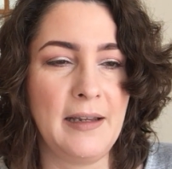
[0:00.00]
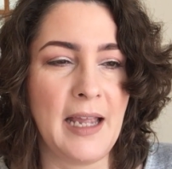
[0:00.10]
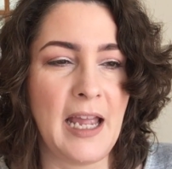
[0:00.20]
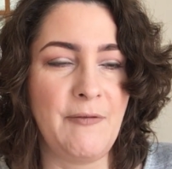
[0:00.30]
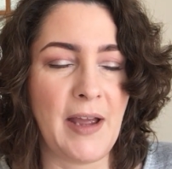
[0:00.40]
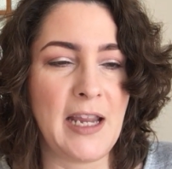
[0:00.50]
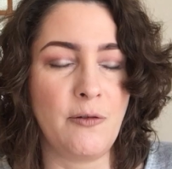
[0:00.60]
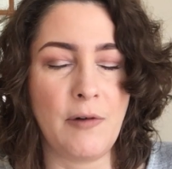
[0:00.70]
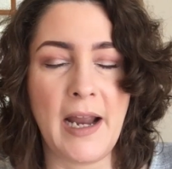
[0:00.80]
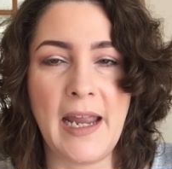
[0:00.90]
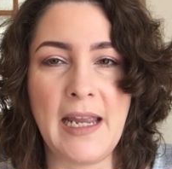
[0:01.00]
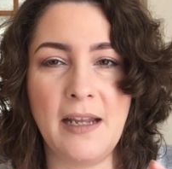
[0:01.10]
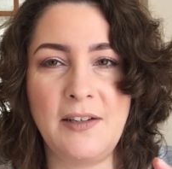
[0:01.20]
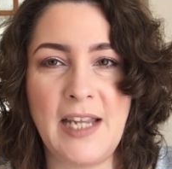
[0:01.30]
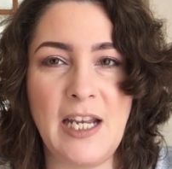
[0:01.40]
gave a
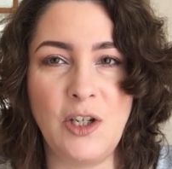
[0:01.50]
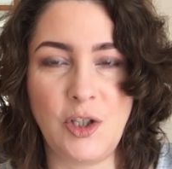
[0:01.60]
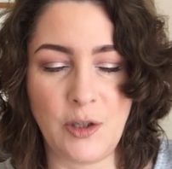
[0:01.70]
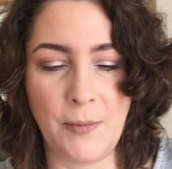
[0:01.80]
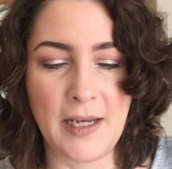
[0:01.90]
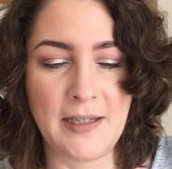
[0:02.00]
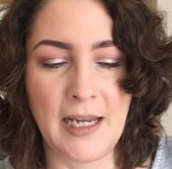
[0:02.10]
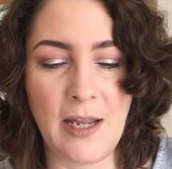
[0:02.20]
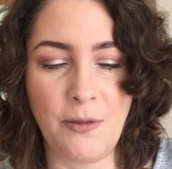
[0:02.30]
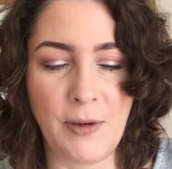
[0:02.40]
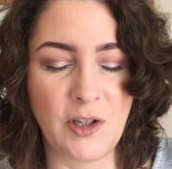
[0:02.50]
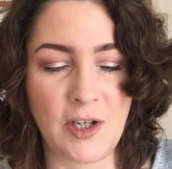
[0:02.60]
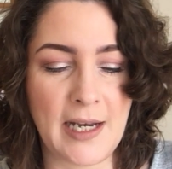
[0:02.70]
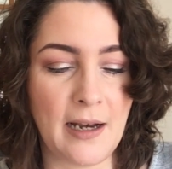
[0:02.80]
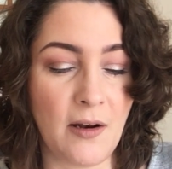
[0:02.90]
grey tinge to my teeth, which I
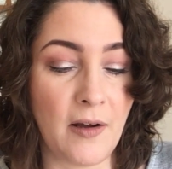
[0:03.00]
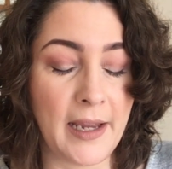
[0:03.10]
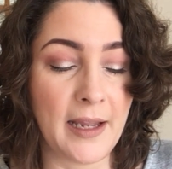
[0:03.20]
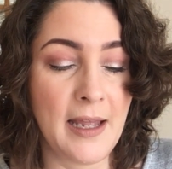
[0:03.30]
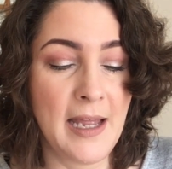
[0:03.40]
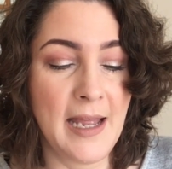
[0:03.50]
didn't like.